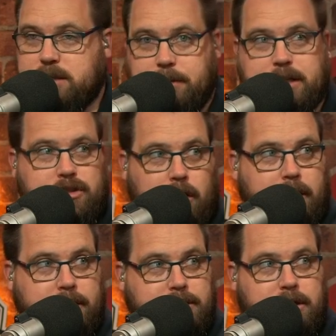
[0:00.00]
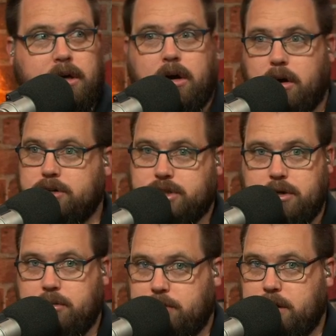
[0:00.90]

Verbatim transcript: Some of the targets are skewed.